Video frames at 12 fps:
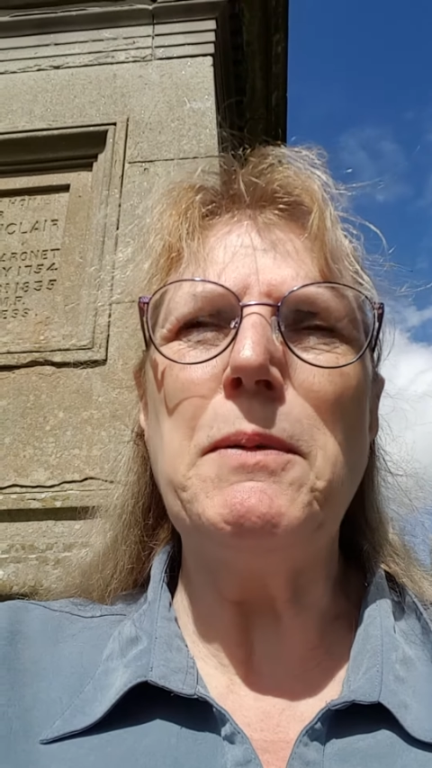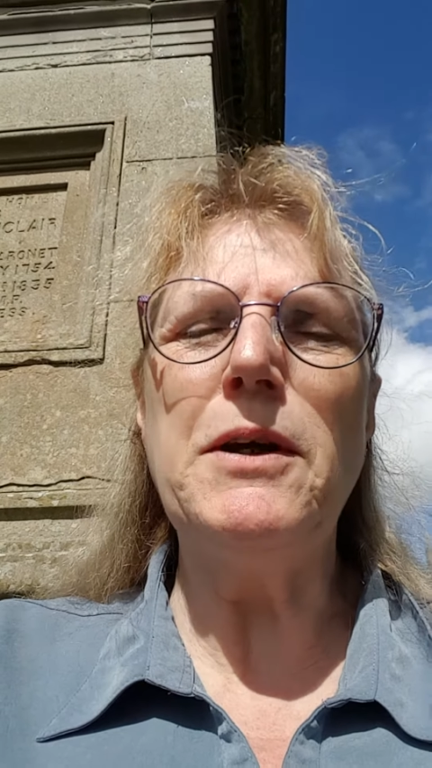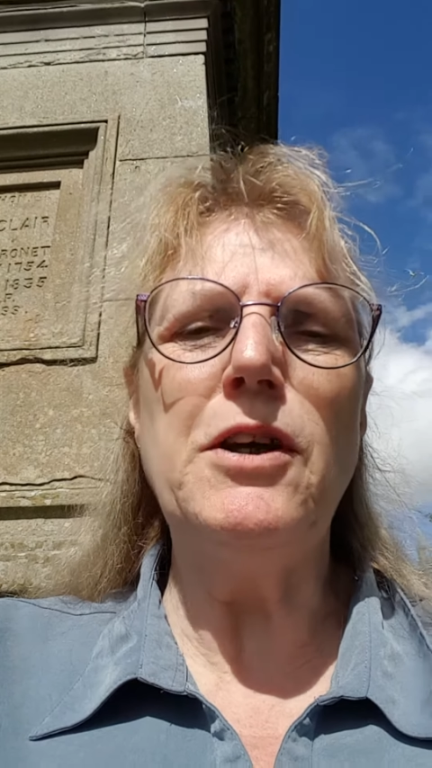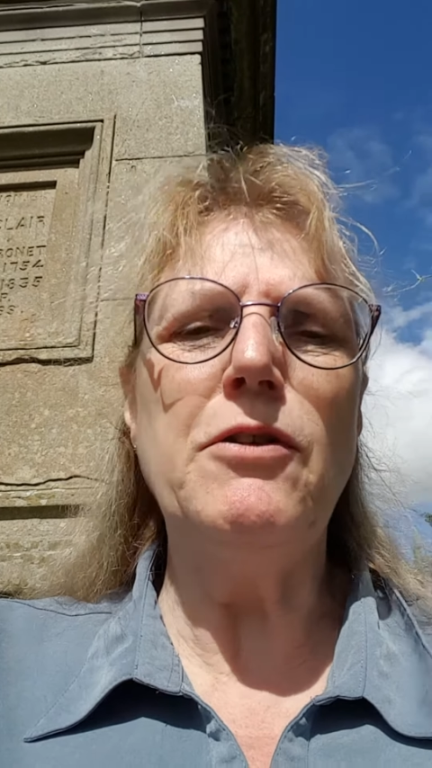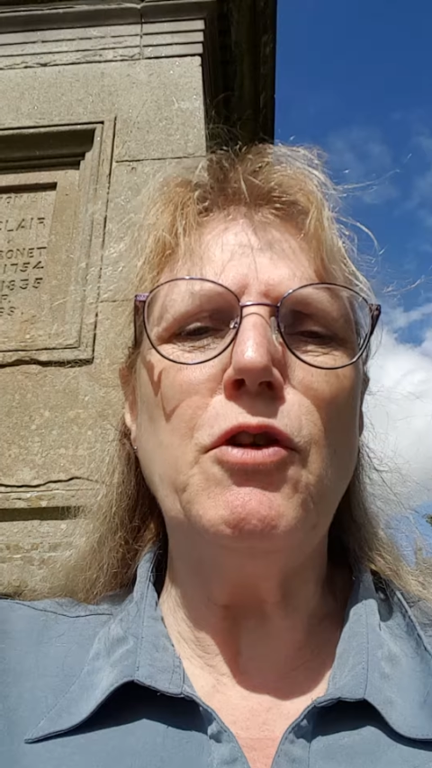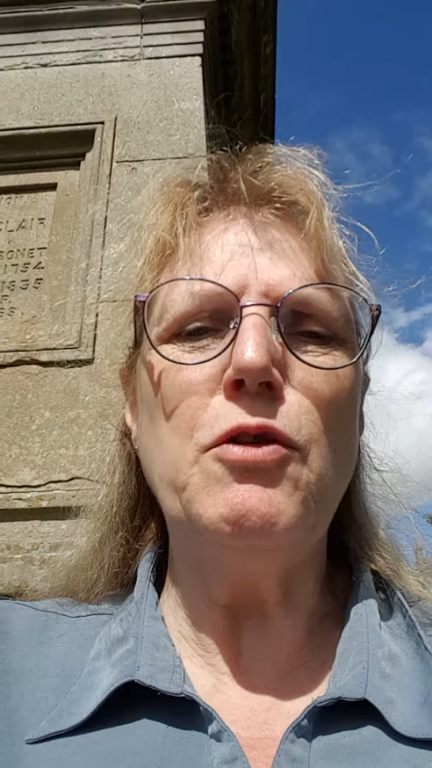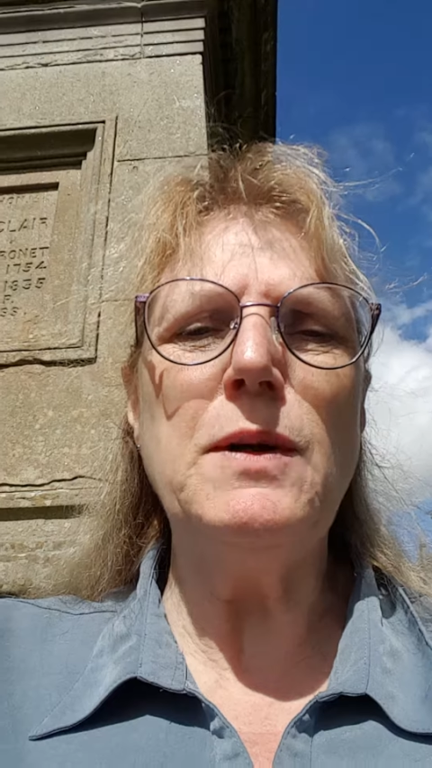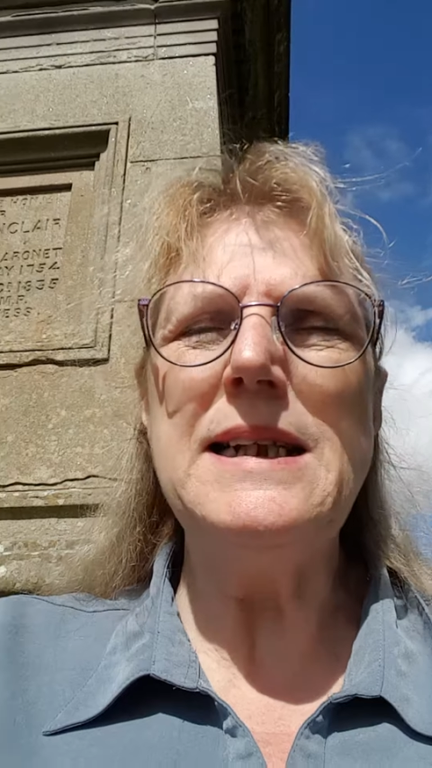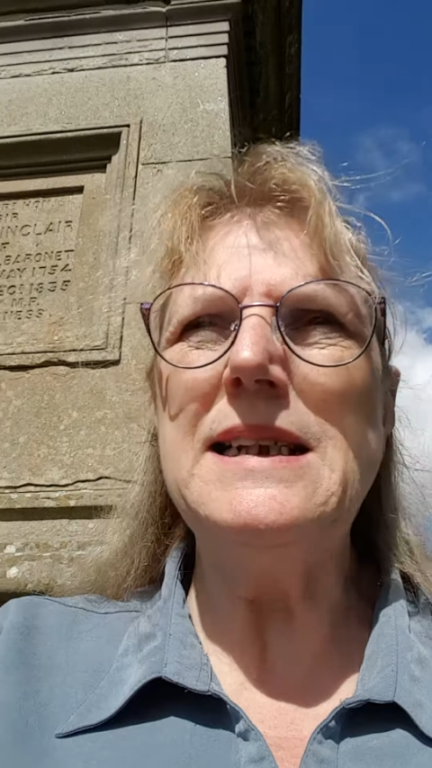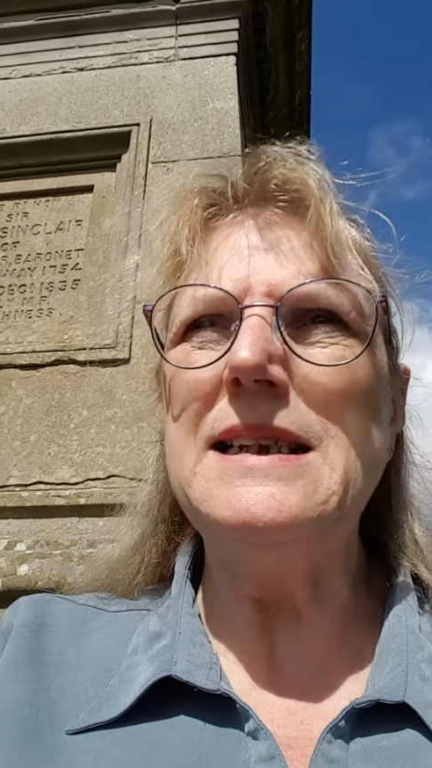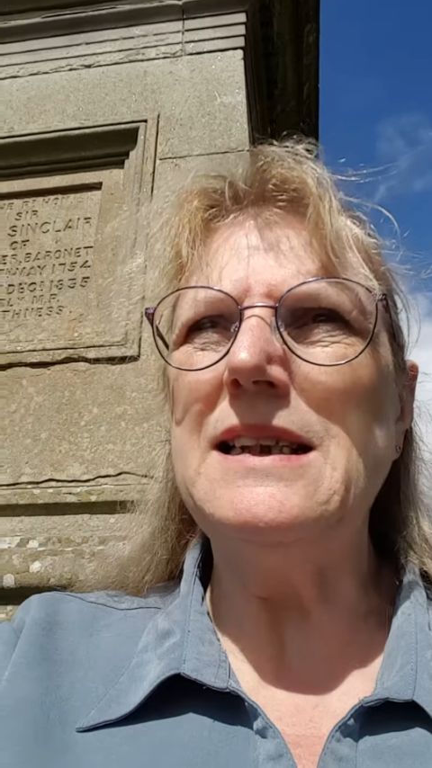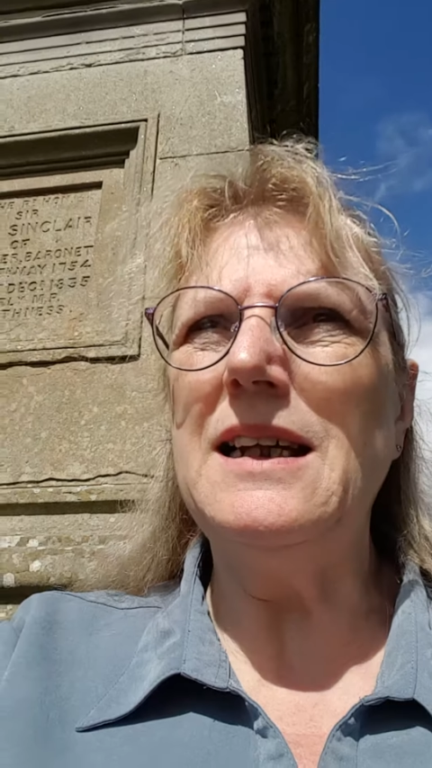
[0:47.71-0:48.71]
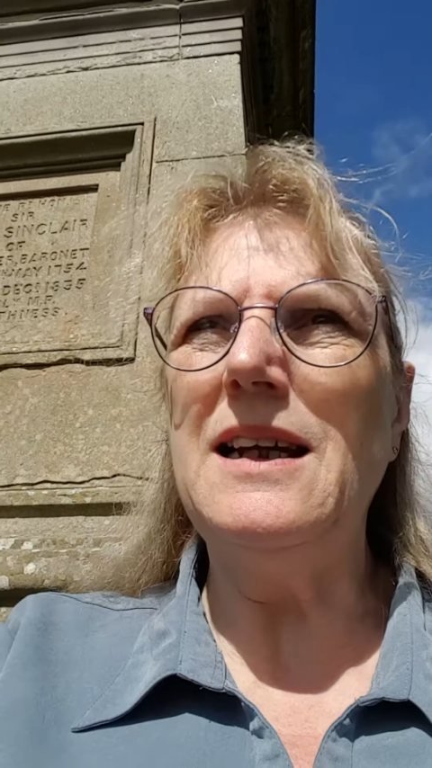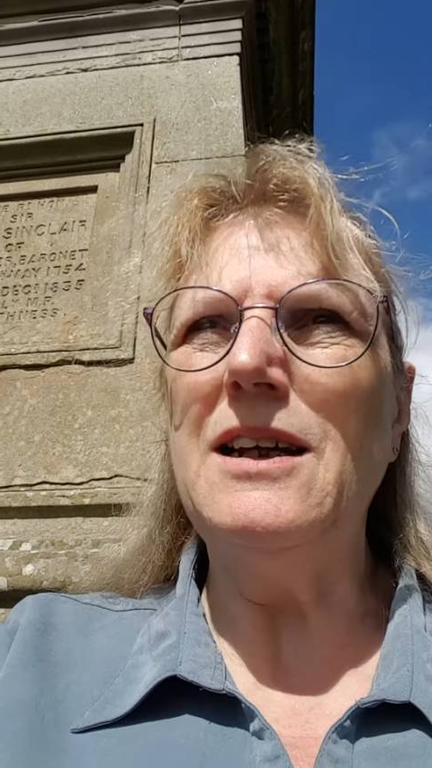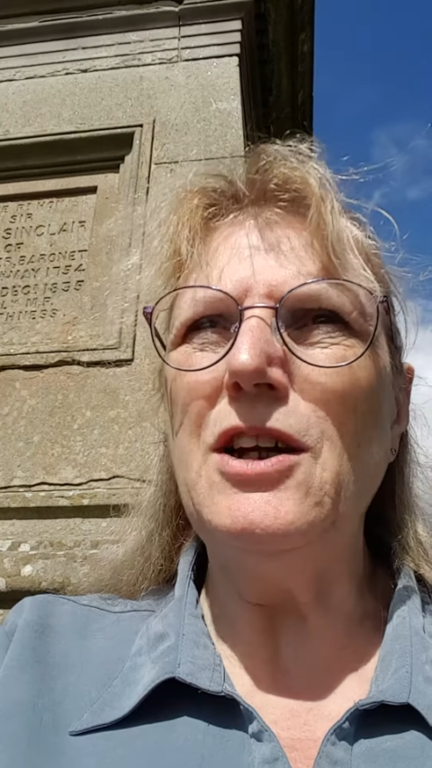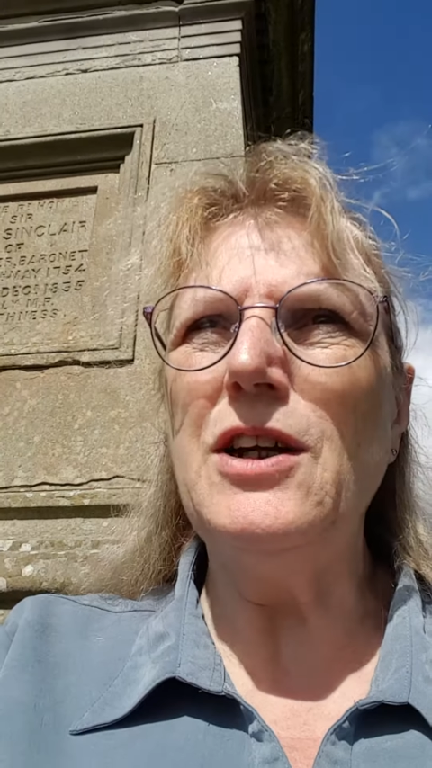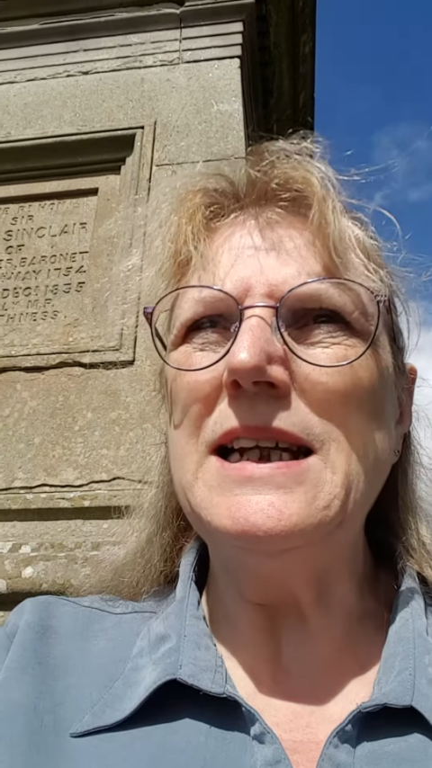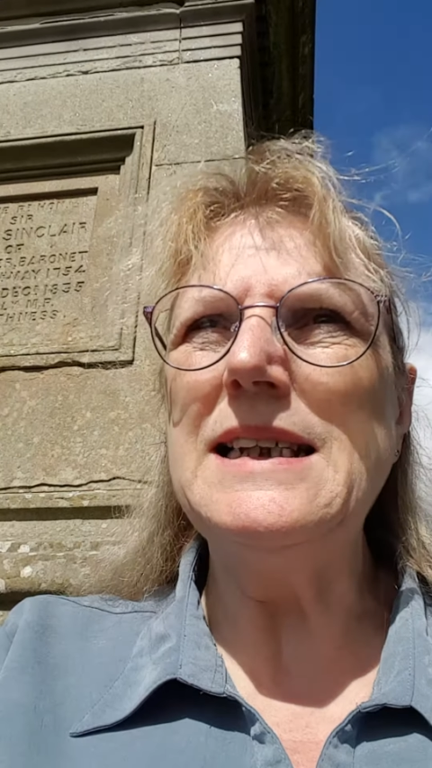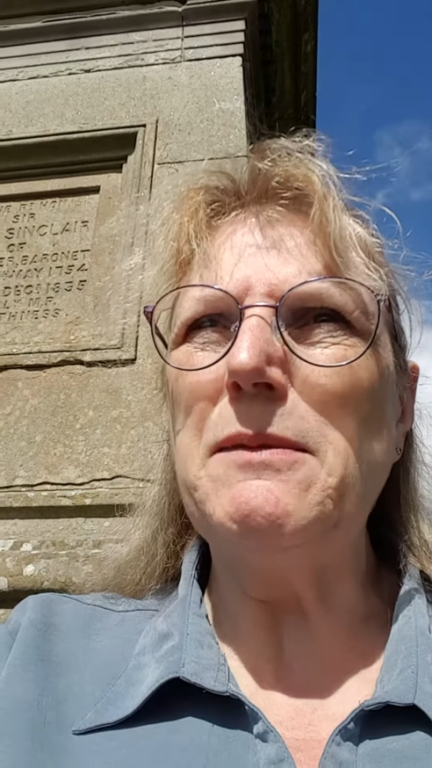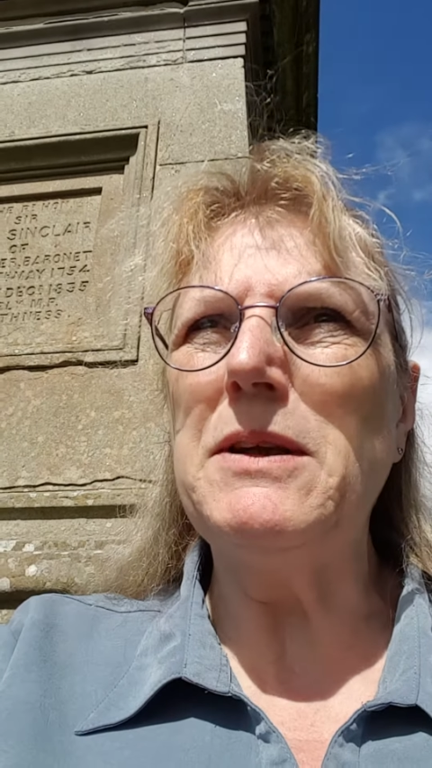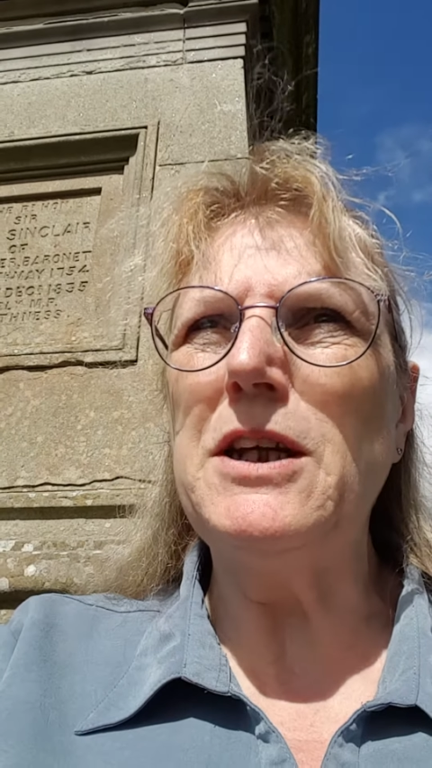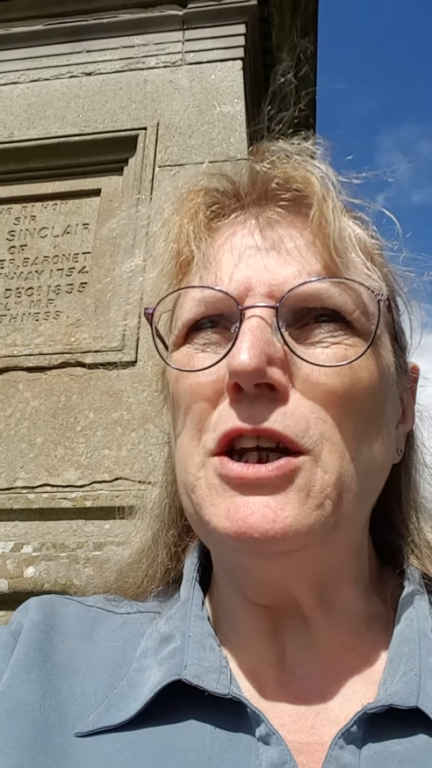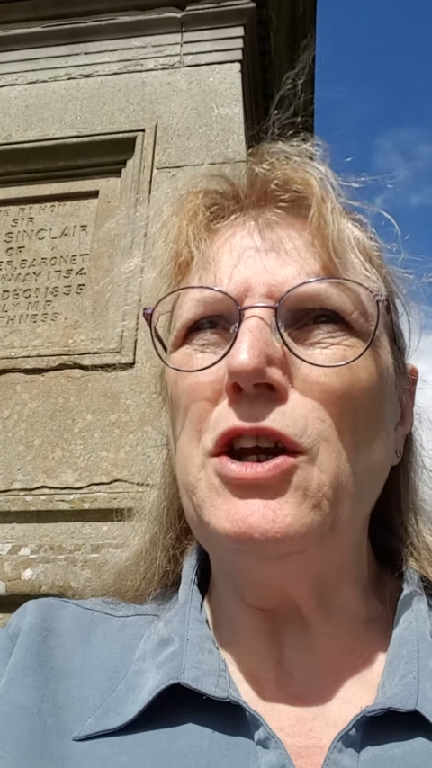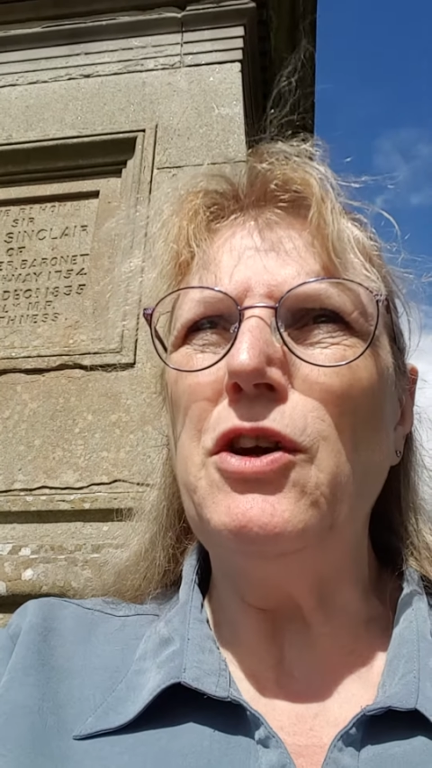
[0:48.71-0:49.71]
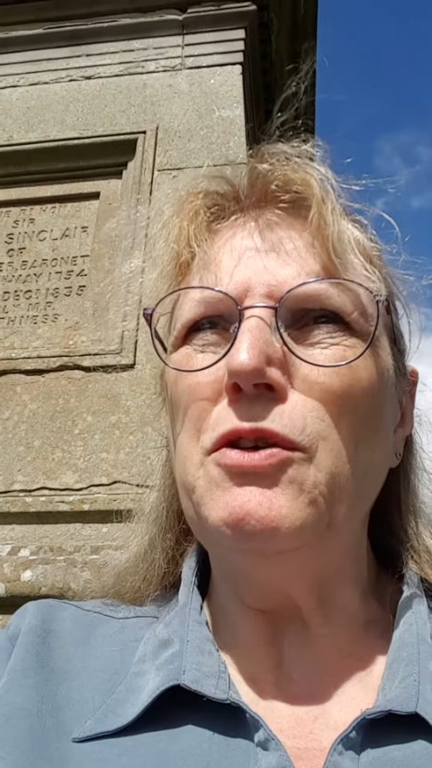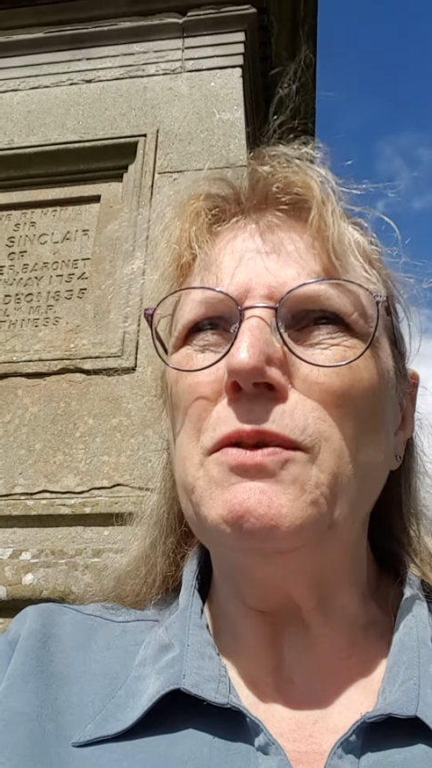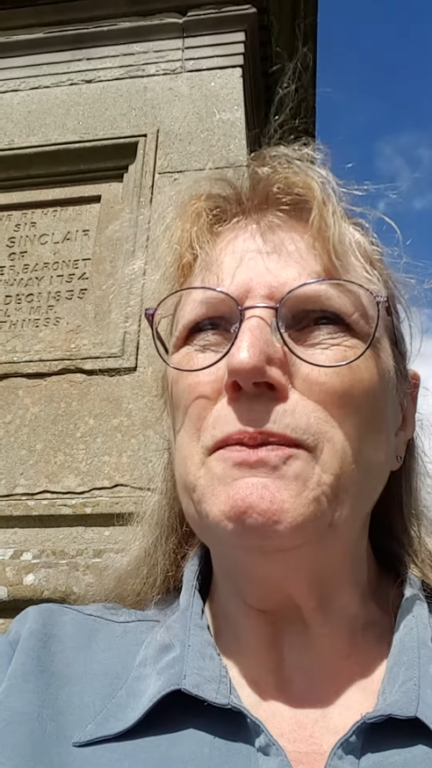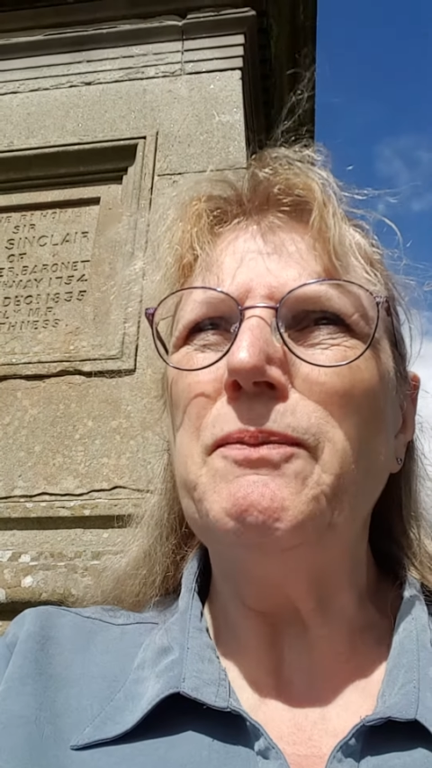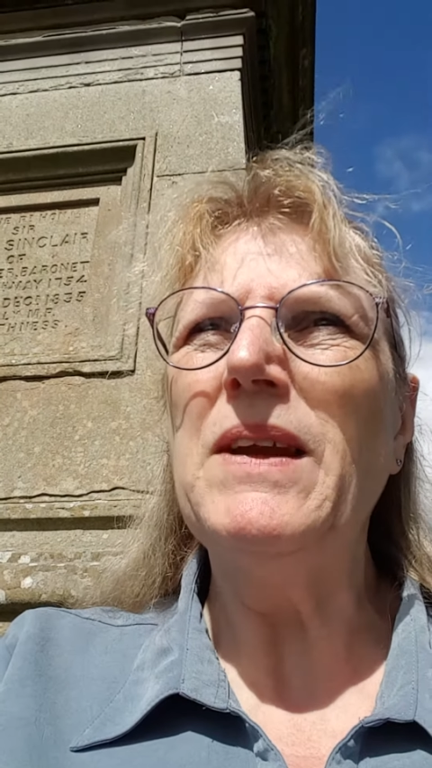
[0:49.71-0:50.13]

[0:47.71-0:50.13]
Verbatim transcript: but you're always uh, learning something new.